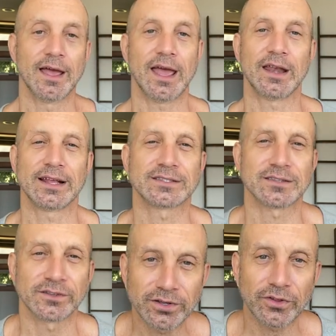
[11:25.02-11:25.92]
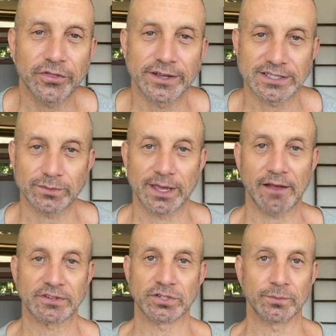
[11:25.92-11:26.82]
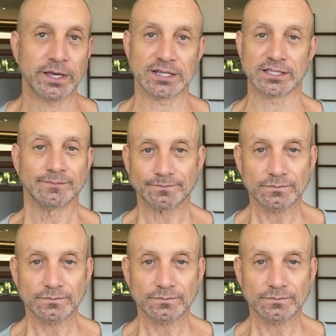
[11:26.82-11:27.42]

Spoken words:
And it's the little things that we have to do, because